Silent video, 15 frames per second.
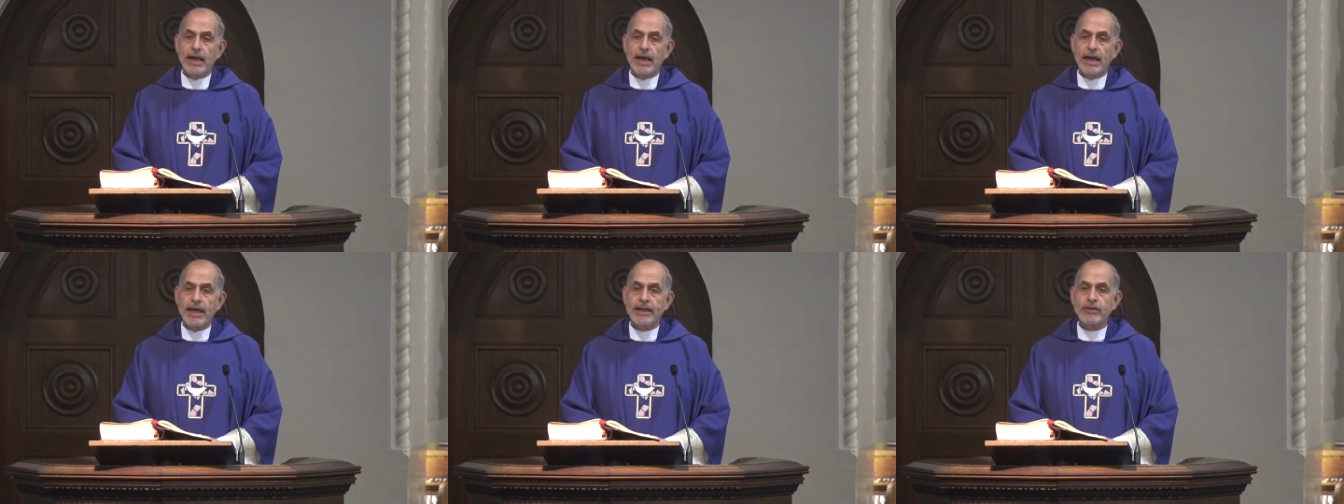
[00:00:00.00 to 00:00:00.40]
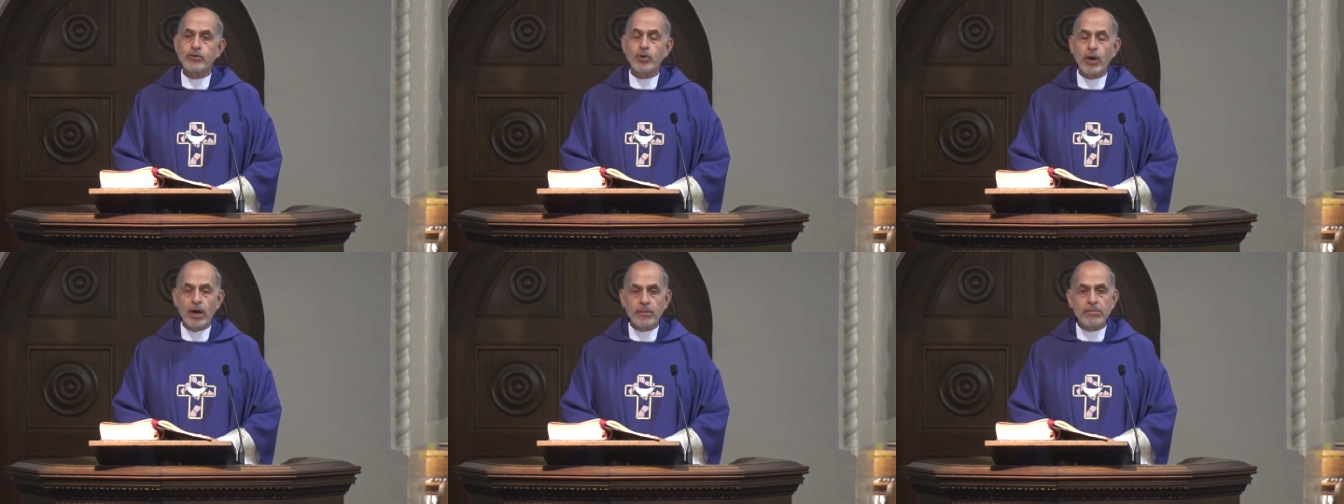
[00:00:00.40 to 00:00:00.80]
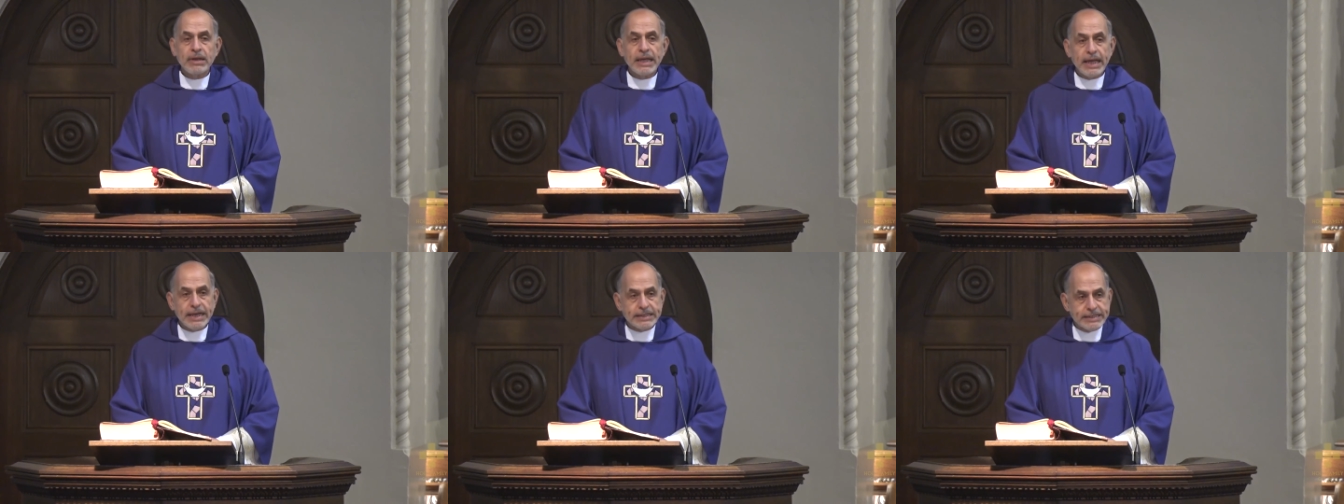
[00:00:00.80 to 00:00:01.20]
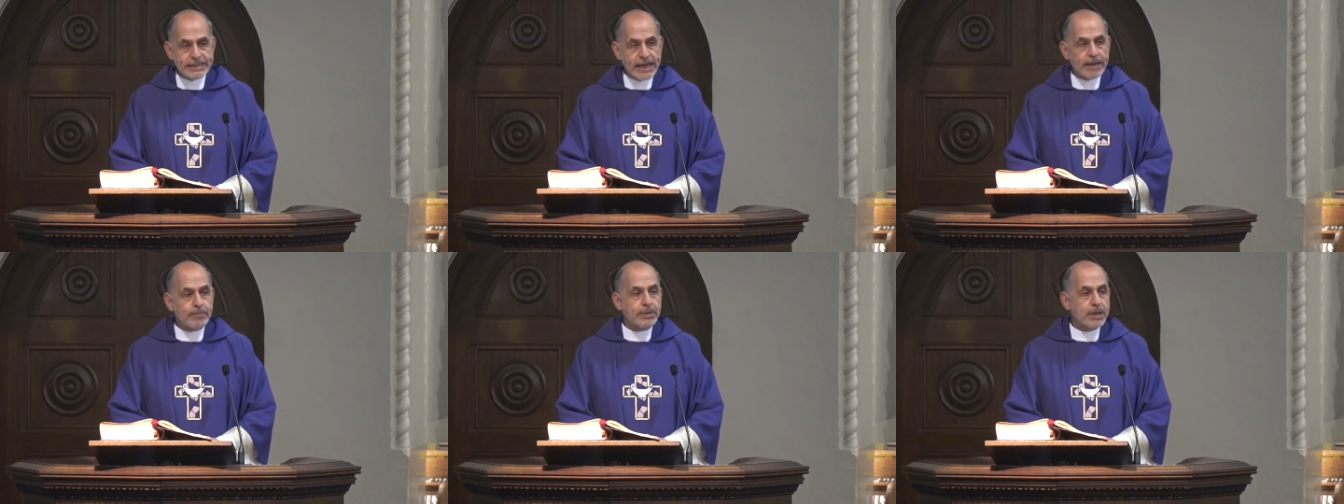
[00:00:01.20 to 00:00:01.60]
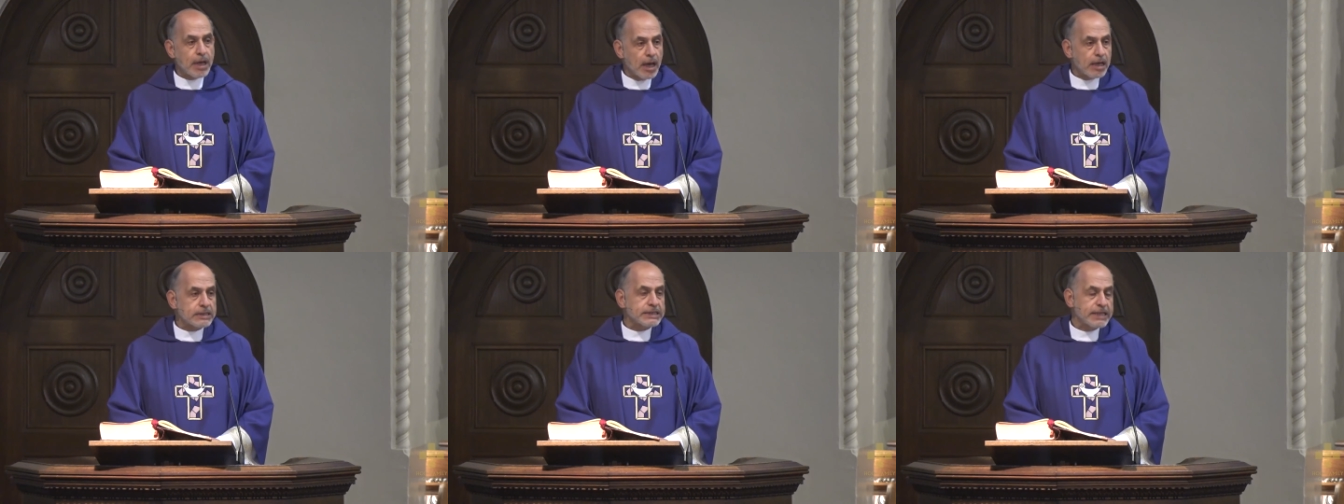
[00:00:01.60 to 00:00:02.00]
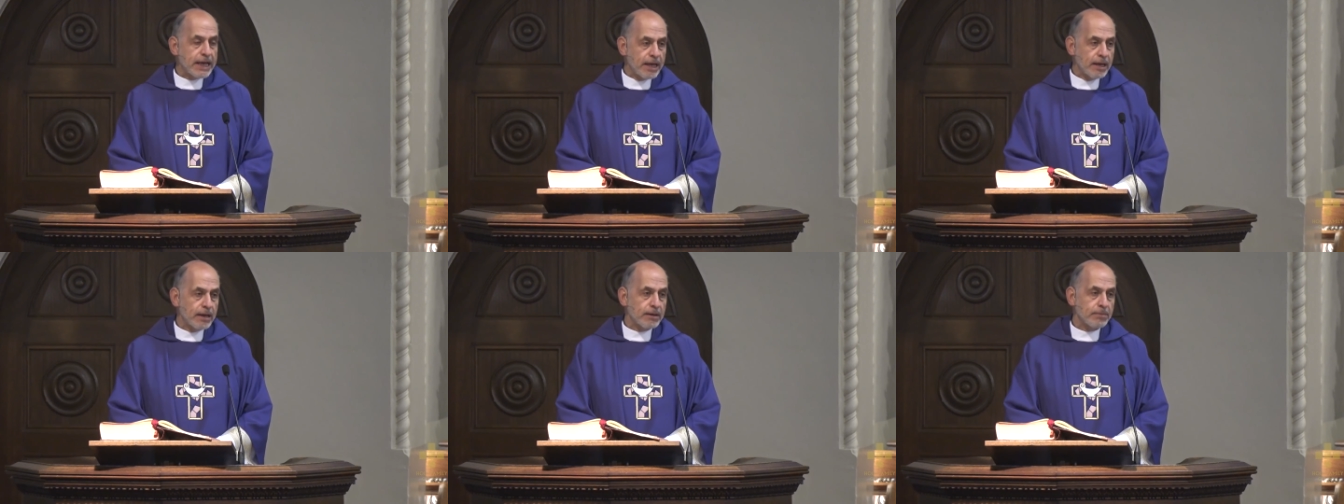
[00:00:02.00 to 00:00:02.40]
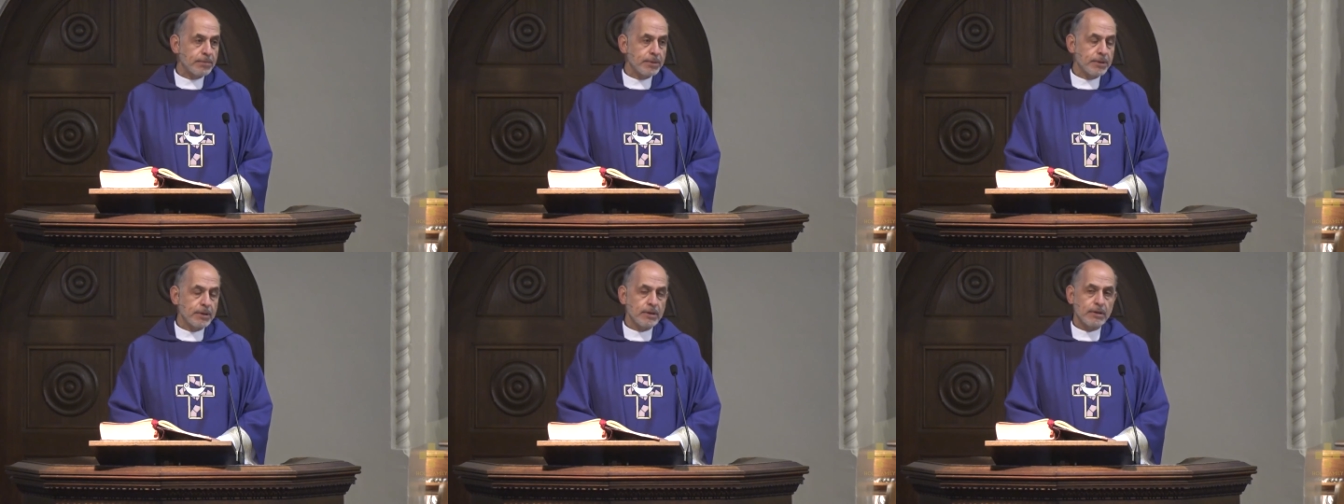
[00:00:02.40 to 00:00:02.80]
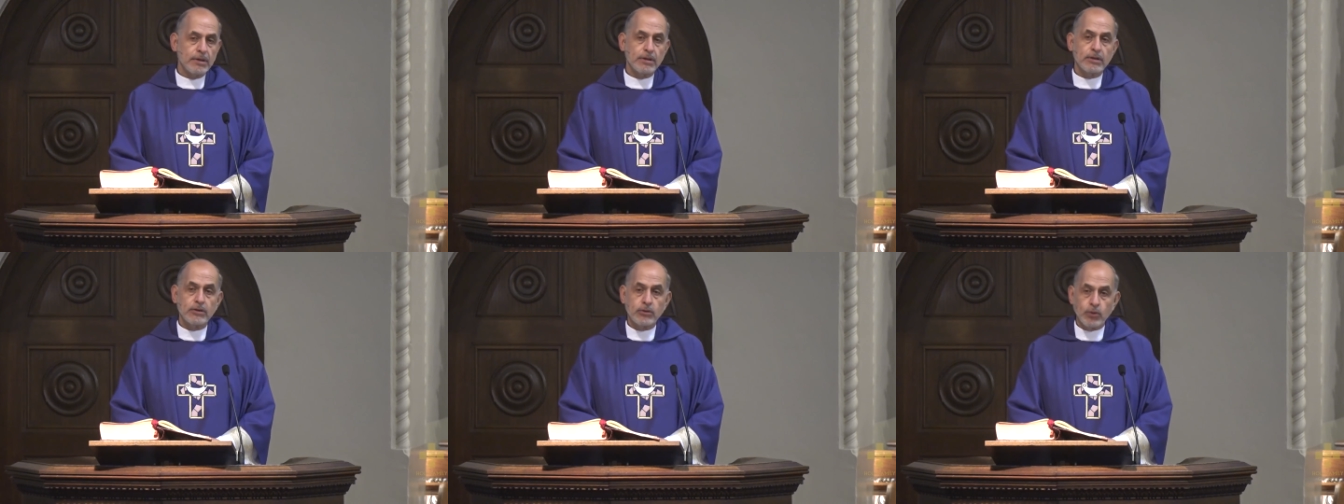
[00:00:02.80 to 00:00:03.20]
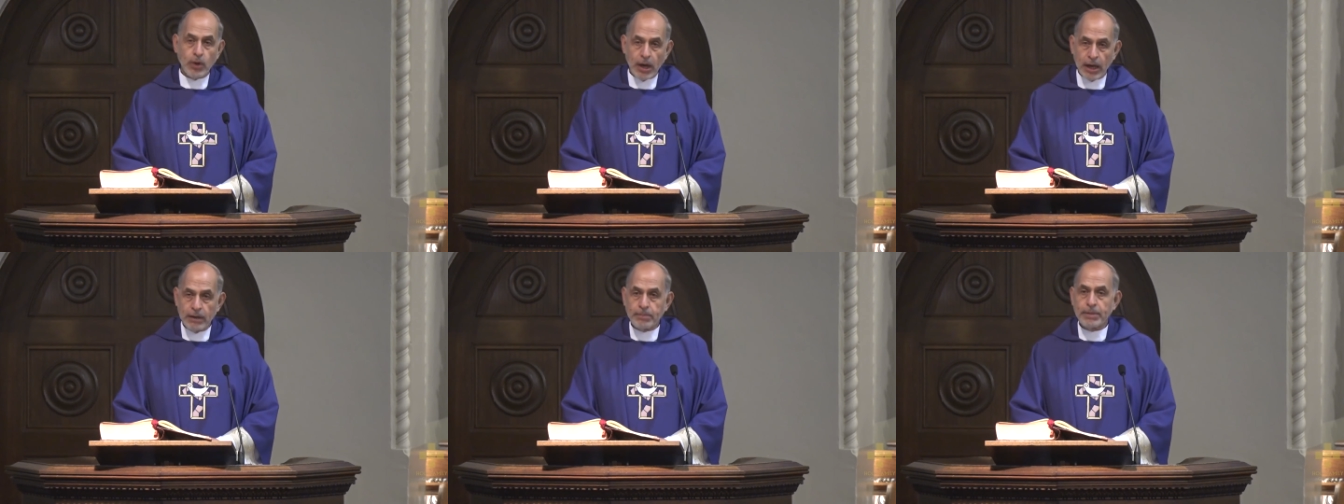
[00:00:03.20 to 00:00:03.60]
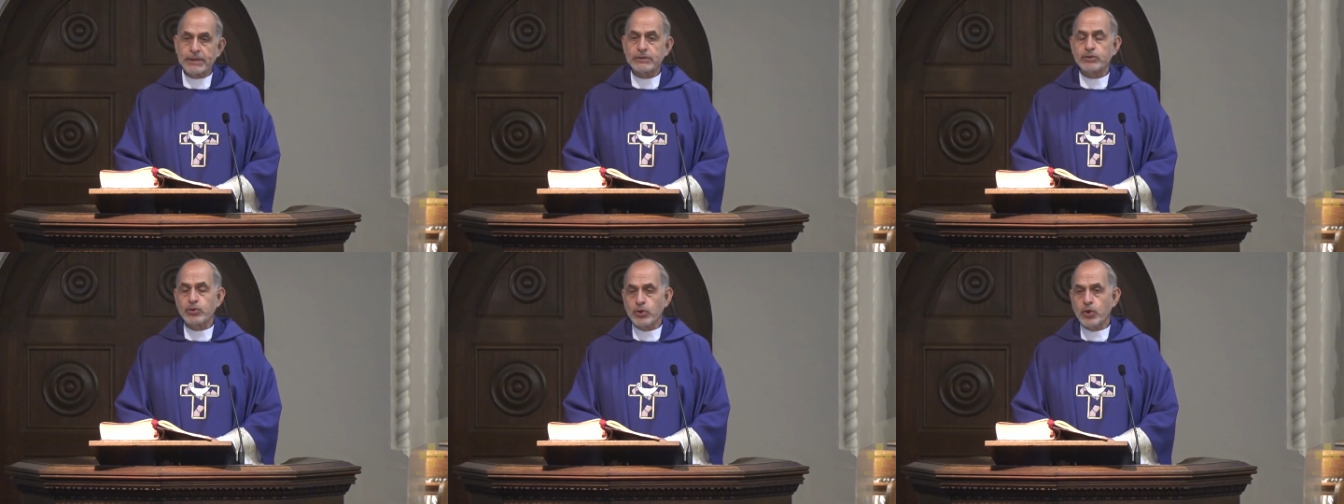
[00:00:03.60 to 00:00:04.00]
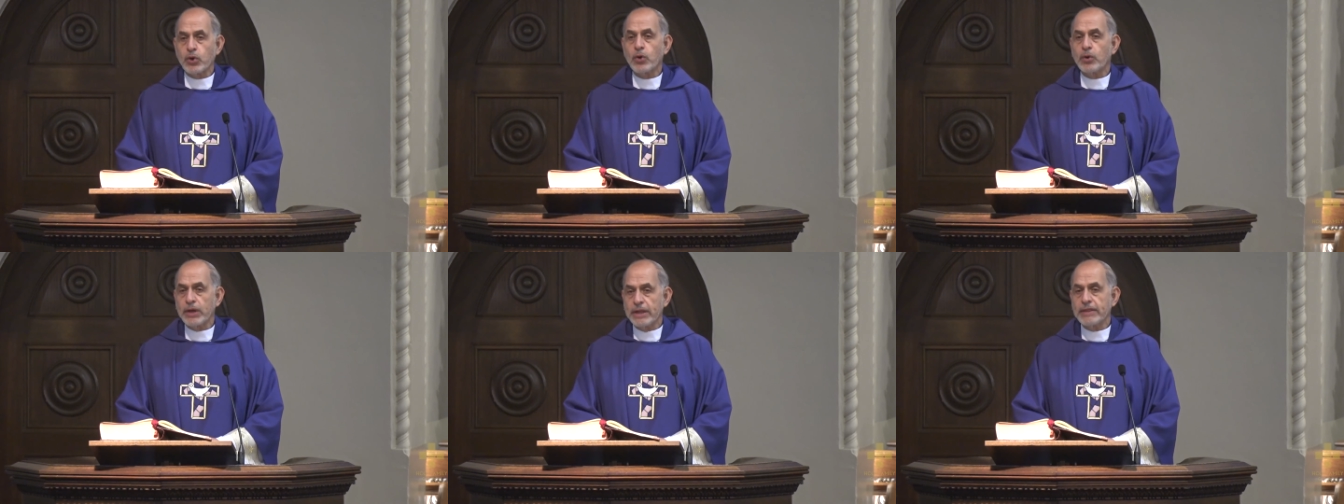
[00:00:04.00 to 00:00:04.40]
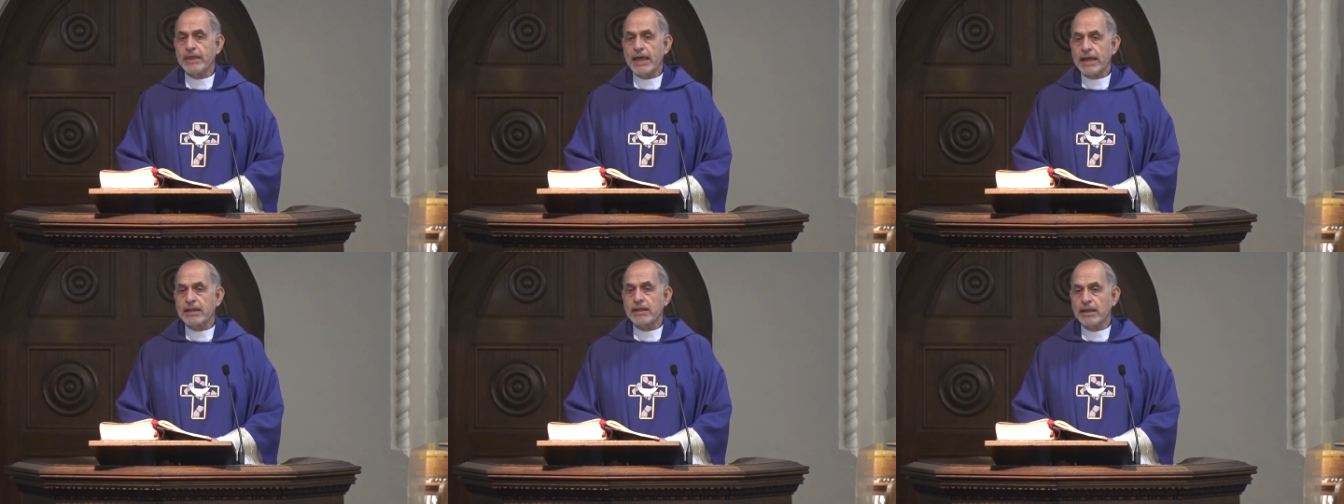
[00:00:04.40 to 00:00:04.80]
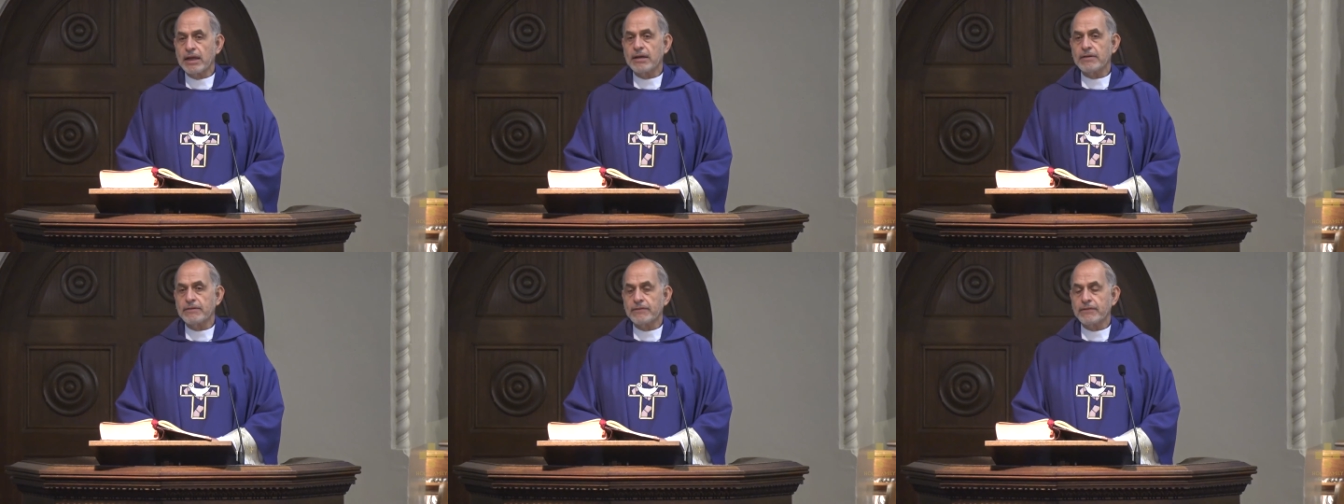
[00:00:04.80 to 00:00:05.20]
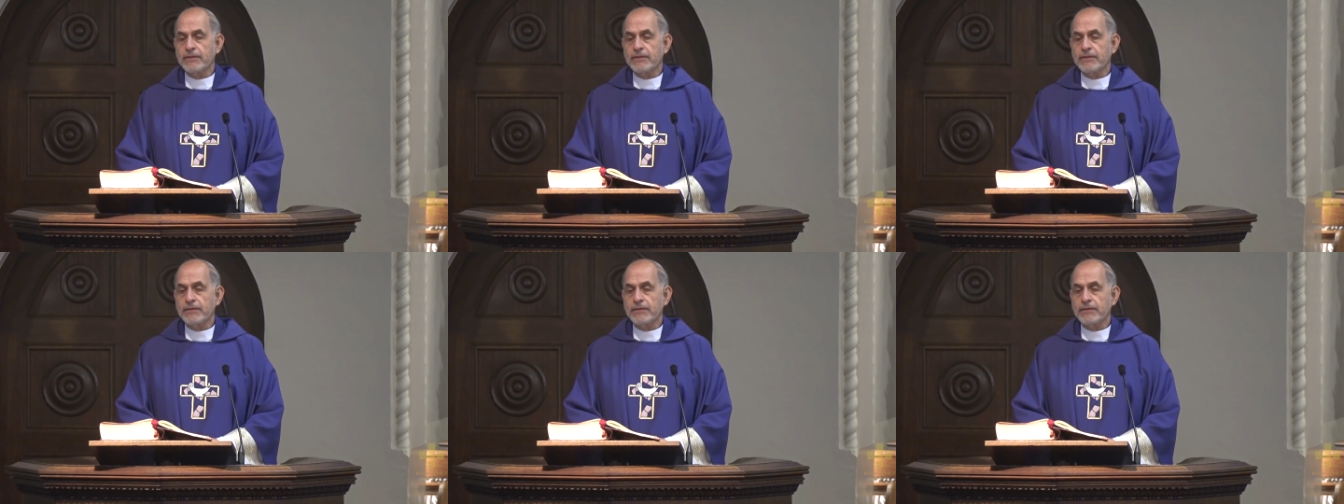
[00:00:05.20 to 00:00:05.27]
and to humbly accept God's help to help us to grow in that love,